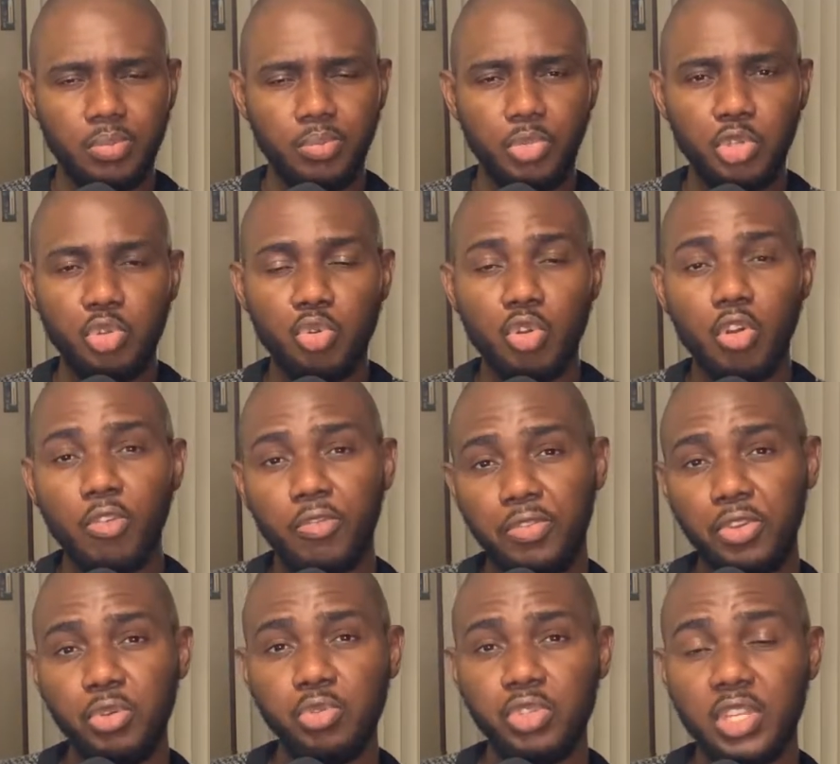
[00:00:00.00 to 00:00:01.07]
But you
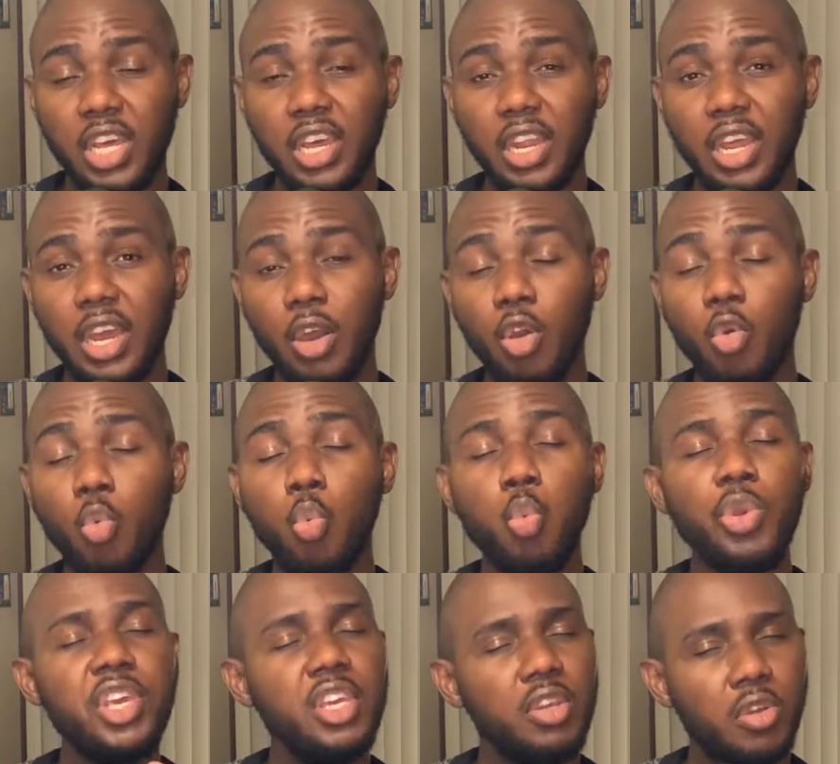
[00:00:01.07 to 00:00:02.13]
confuse that, or
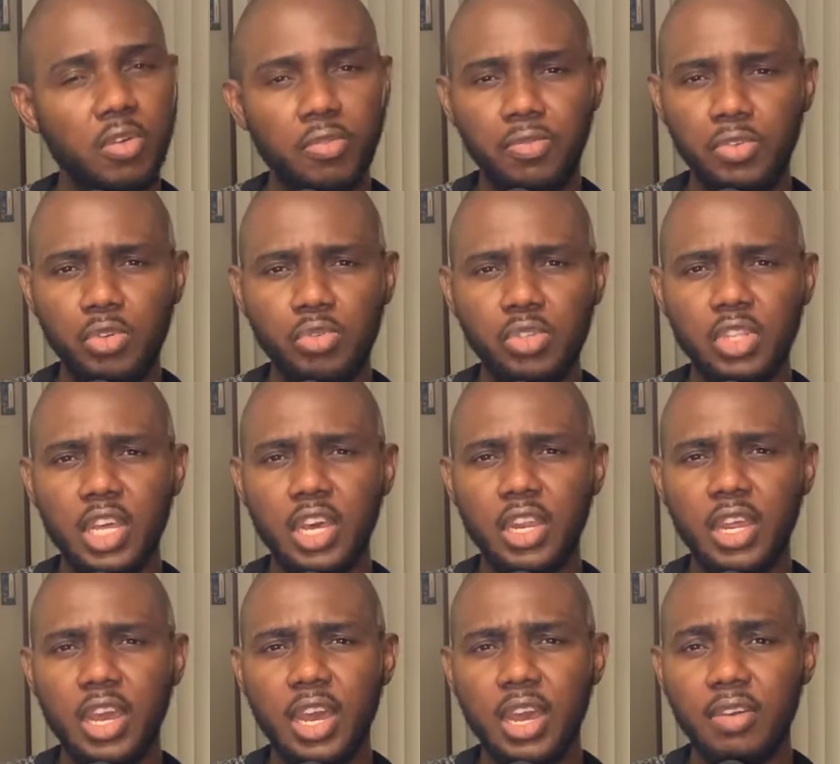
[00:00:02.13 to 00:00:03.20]
we confuse
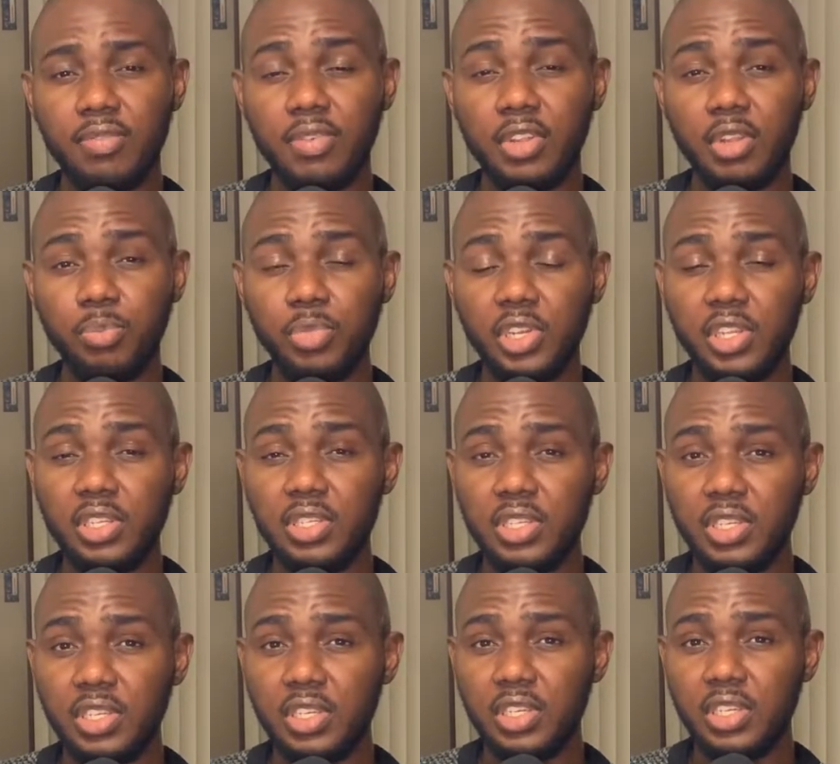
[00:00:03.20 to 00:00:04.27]
that
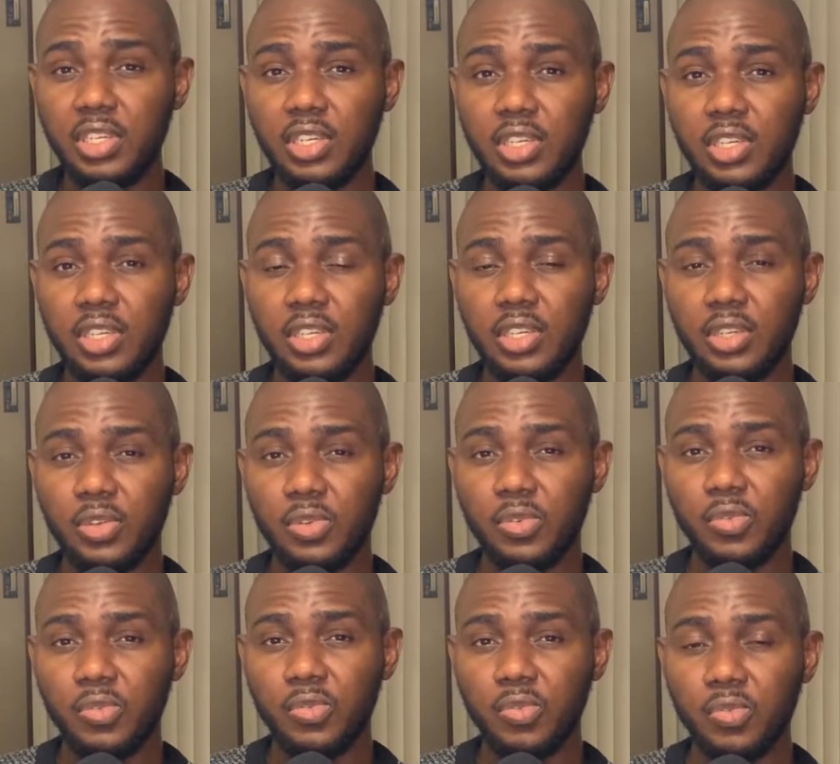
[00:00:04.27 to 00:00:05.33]
availability
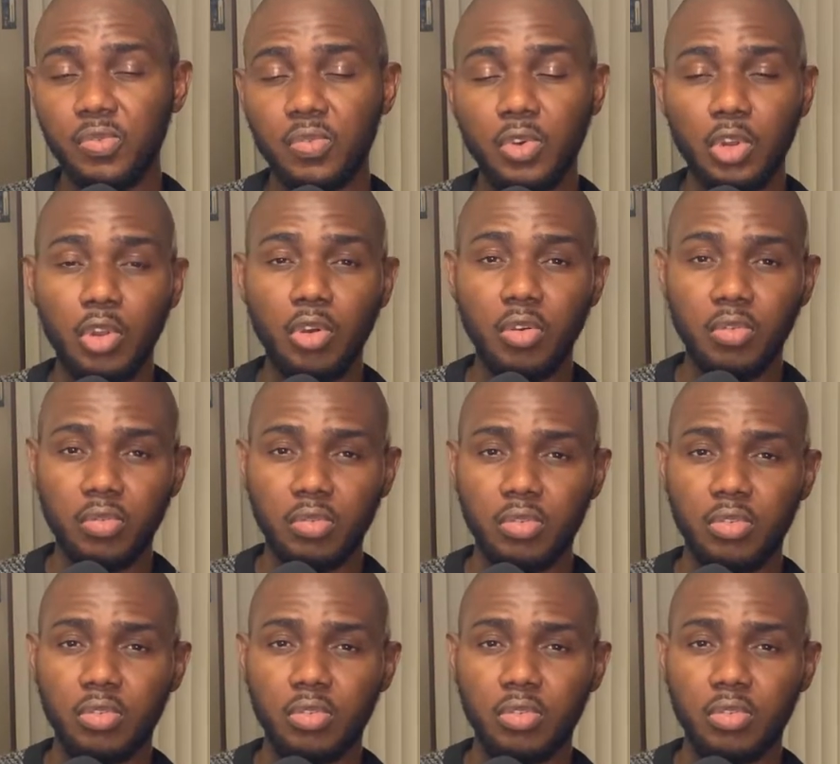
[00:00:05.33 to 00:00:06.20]
for love,